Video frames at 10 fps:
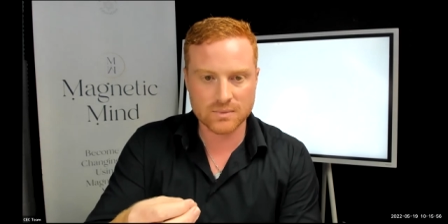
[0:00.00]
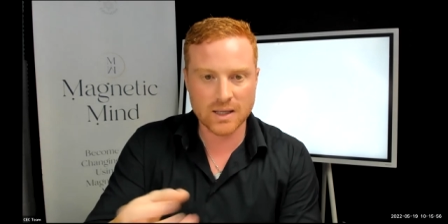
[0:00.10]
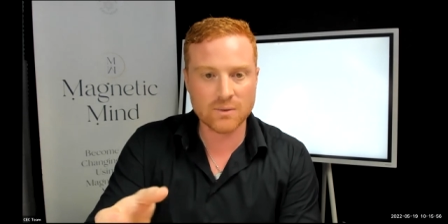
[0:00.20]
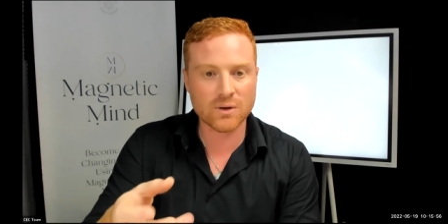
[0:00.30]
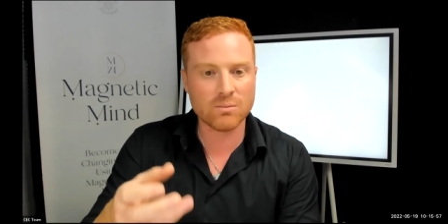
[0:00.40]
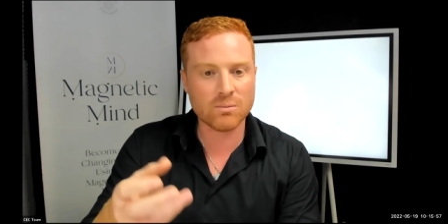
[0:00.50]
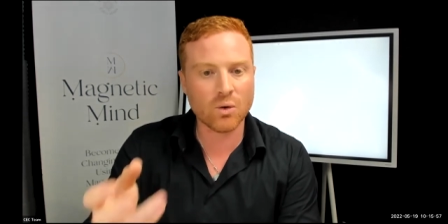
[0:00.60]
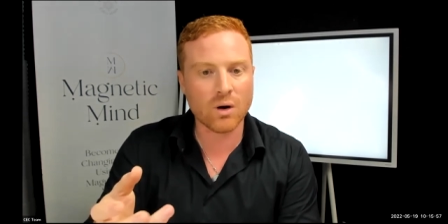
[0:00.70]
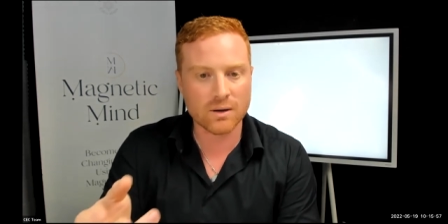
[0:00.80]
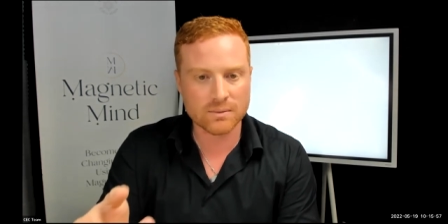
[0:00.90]
even
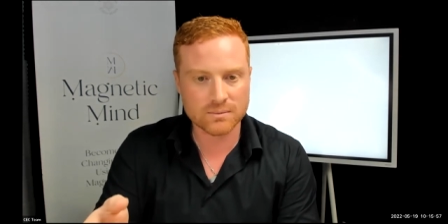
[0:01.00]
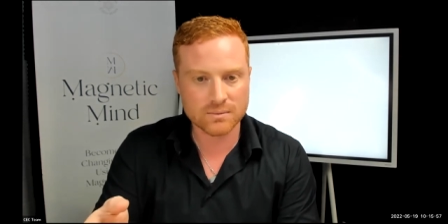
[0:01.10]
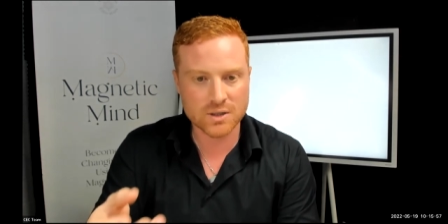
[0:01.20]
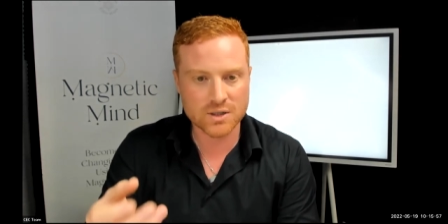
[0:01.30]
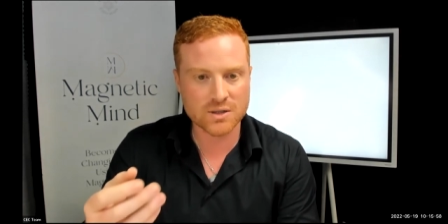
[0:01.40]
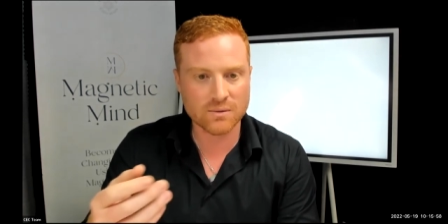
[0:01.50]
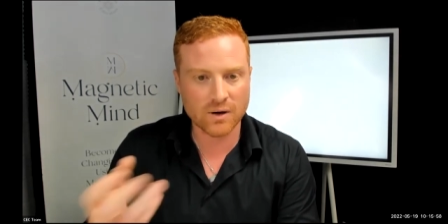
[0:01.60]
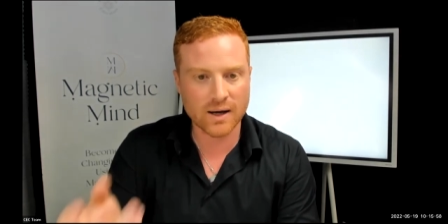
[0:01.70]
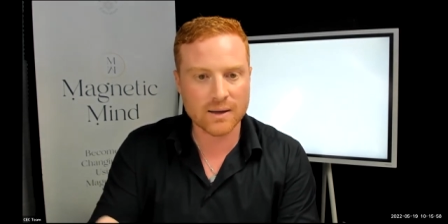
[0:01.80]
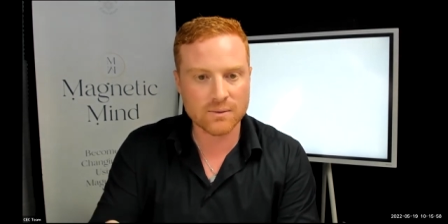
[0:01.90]
more to
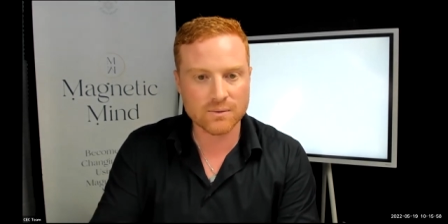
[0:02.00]
survive.